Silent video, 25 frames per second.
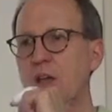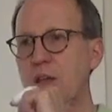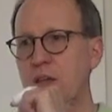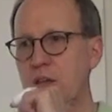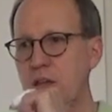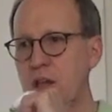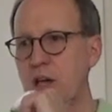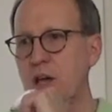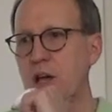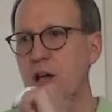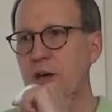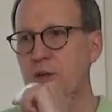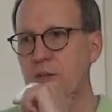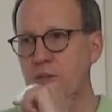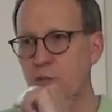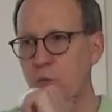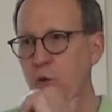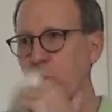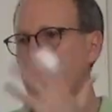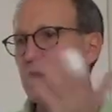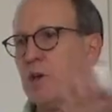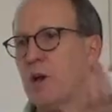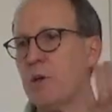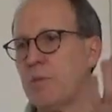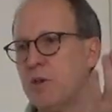Yeah,
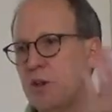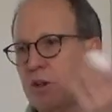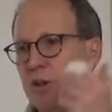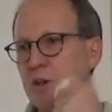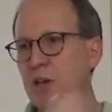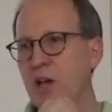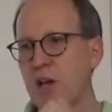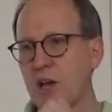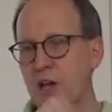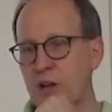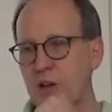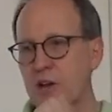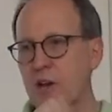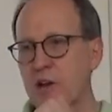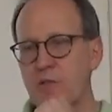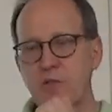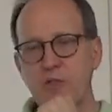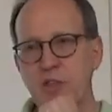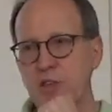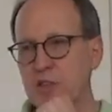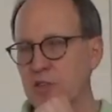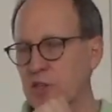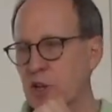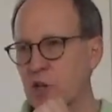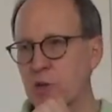well, I mean, yeah,
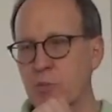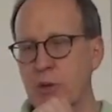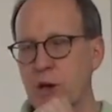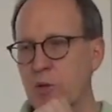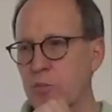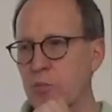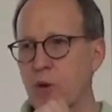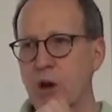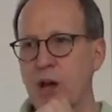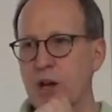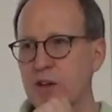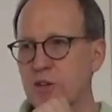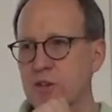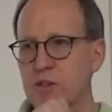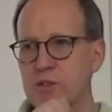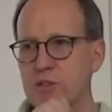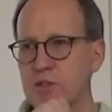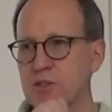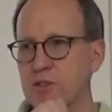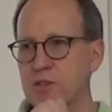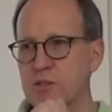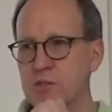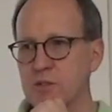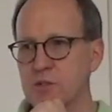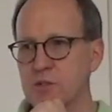everything's all about practice.